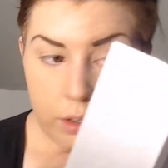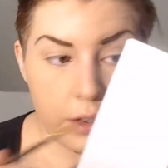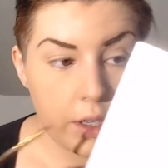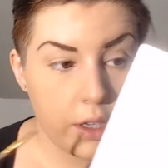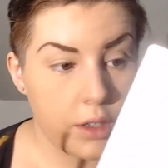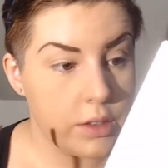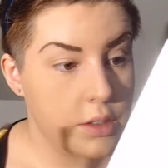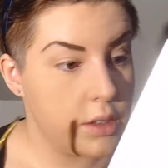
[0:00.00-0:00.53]

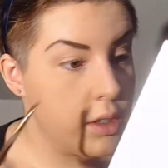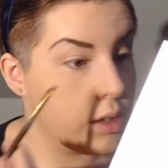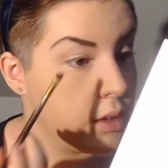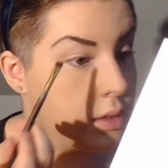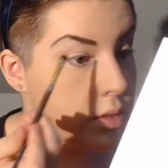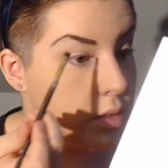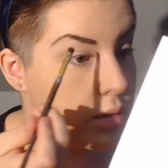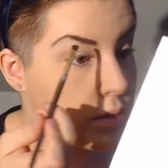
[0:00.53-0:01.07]
there's
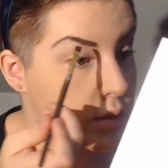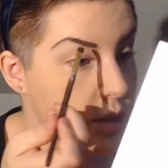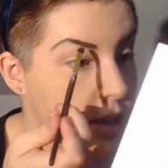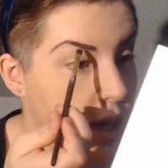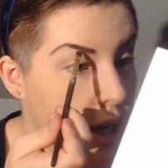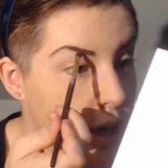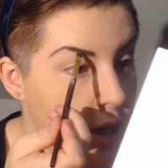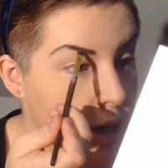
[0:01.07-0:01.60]
no
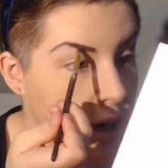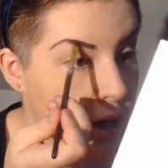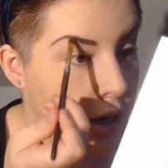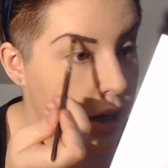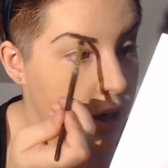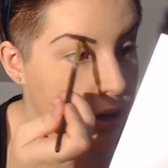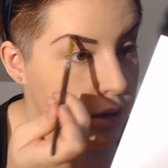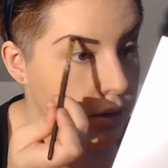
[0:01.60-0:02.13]
side
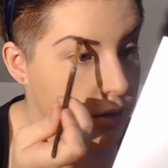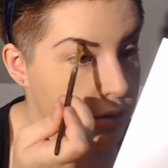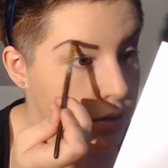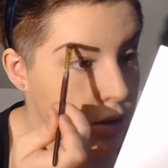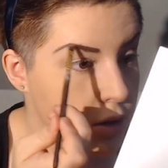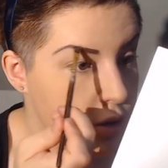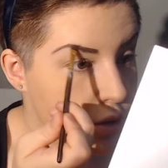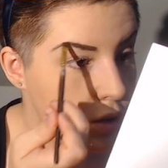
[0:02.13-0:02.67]
eye
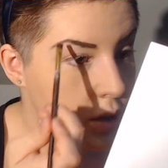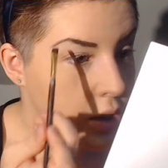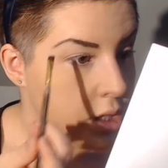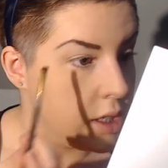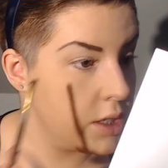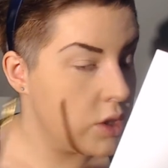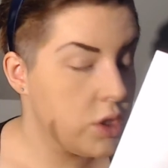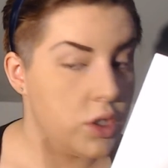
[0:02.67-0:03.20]

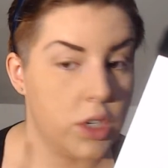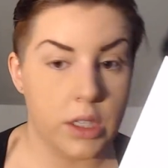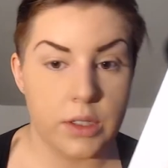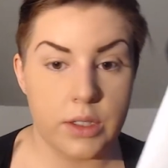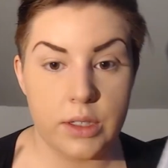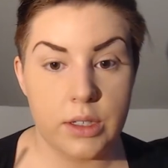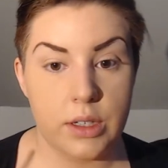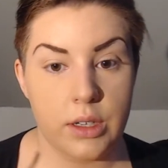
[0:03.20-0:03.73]
usually, it's
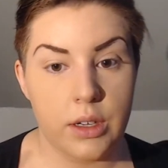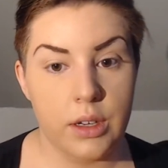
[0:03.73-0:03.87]
just,